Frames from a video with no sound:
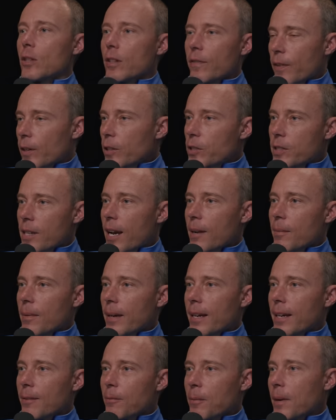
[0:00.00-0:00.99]
So the first
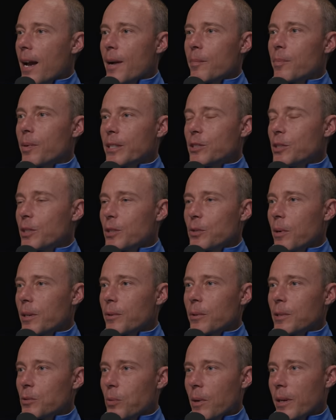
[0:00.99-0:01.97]
time when I preached at
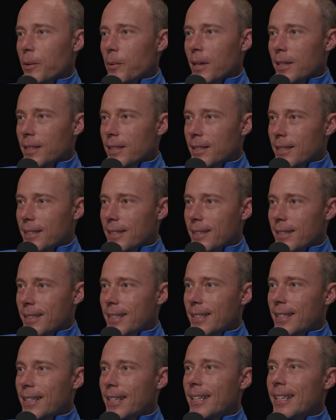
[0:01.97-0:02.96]
2121,
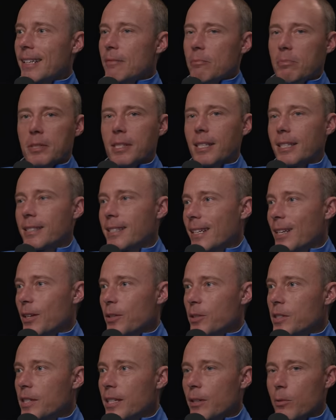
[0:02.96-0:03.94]

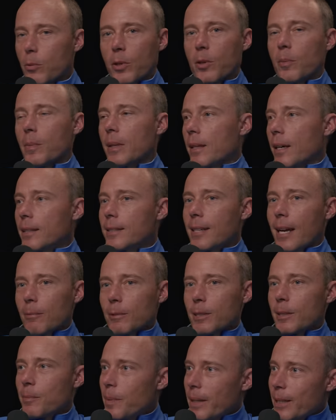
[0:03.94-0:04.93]
1600 seat room at that
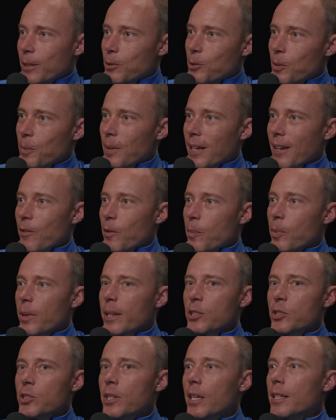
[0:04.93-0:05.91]
time was the biggest room I'd ever
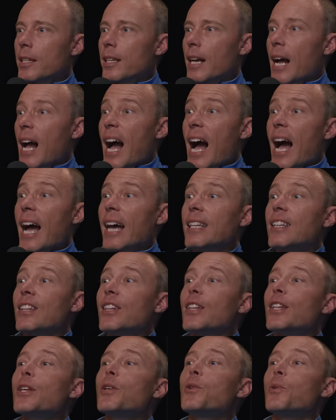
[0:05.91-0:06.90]
preached in. I
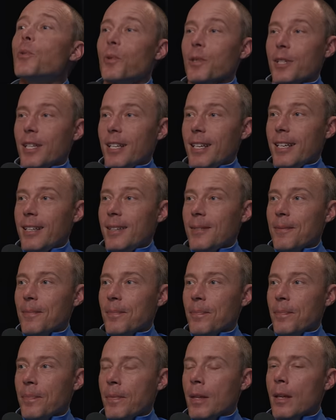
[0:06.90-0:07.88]
literally
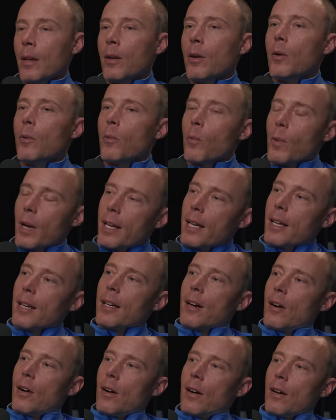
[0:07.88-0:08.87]

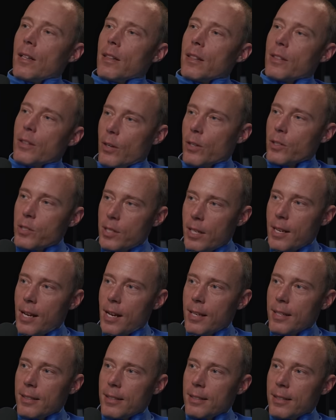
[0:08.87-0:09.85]
went on Thursday
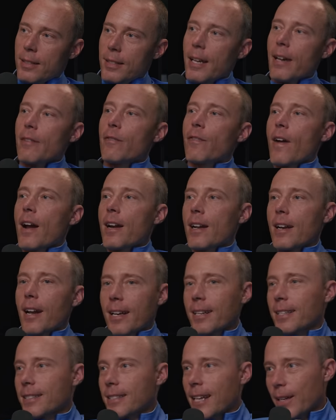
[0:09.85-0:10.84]
night and Friday
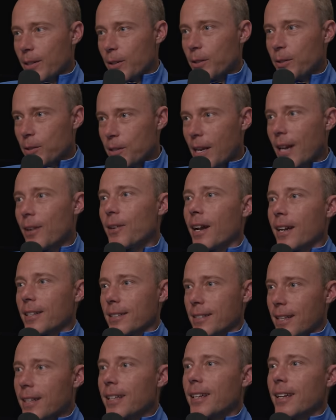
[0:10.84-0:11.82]
night because I had to do Saturday
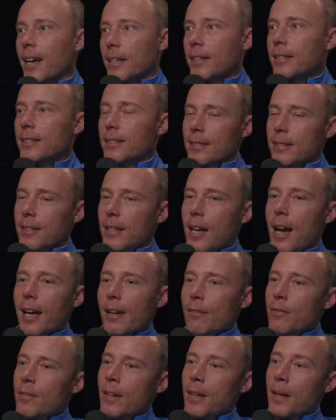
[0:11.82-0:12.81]
night and Sunday night
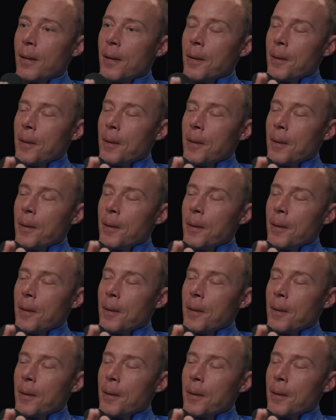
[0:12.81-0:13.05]
live.